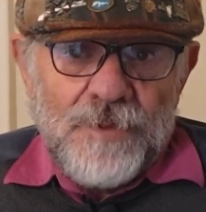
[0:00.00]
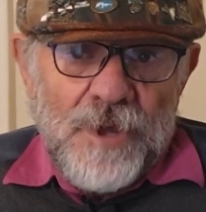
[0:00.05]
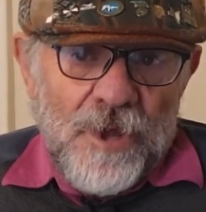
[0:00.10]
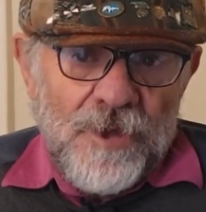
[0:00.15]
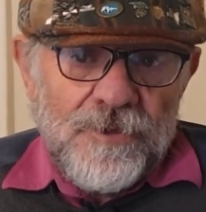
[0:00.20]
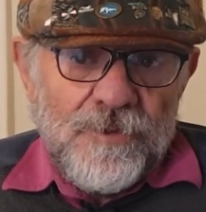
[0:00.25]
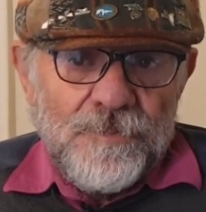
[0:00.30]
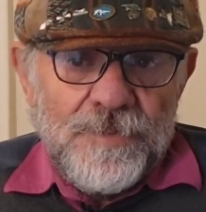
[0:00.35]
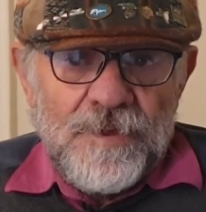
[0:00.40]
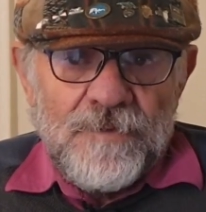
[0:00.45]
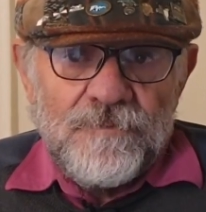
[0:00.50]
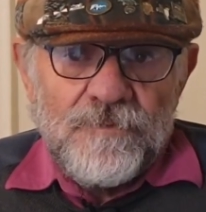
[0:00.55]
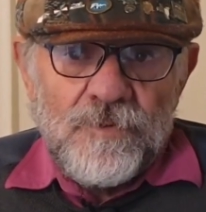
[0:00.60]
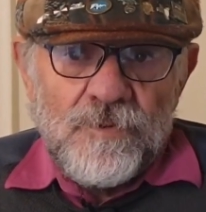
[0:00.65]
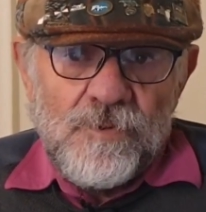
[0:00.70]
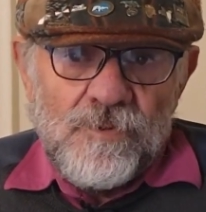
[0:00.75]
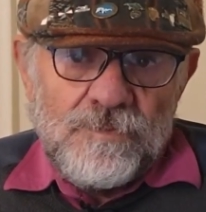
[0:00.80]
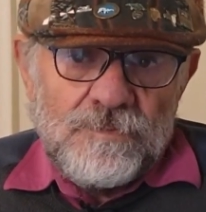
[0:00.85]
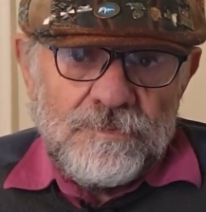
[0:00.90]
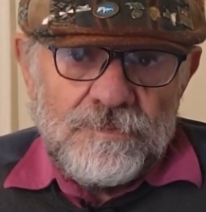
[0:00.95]
I could be a
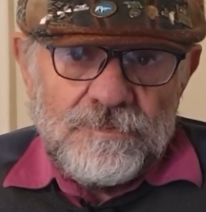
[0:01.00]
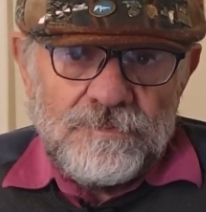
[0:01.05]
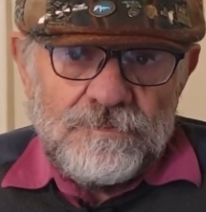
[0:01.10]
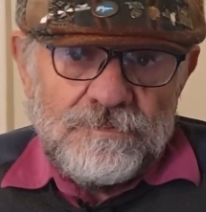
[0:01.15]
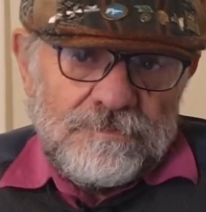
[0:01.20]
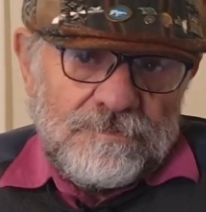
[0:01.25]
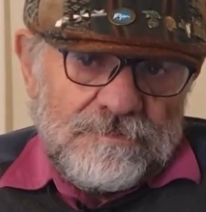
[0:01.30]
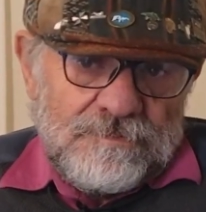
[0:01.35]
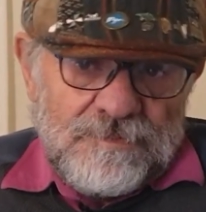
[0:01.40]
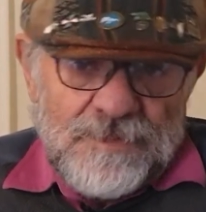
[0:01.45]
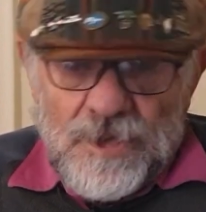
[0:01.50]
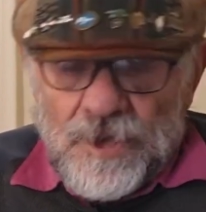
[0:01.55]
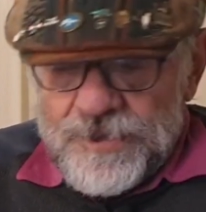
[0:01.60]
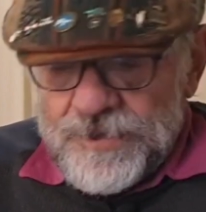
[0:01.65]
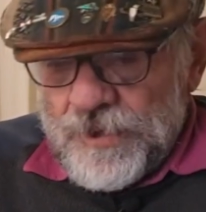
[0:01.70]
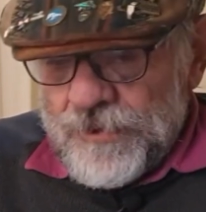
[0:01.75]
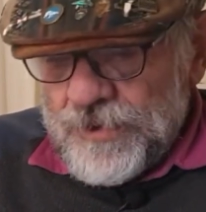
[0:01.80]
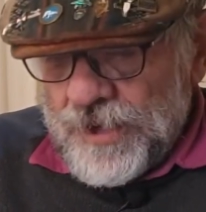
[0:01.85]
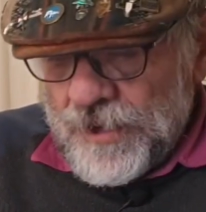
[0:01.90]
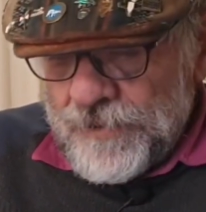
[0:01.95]
fool. I
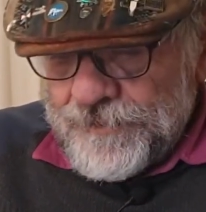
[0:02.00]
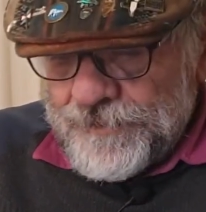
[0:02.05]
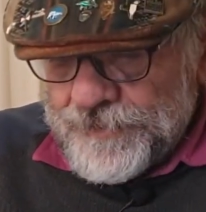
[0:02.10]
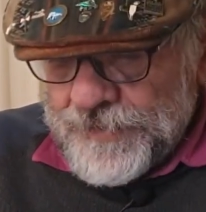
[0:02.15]
don't know.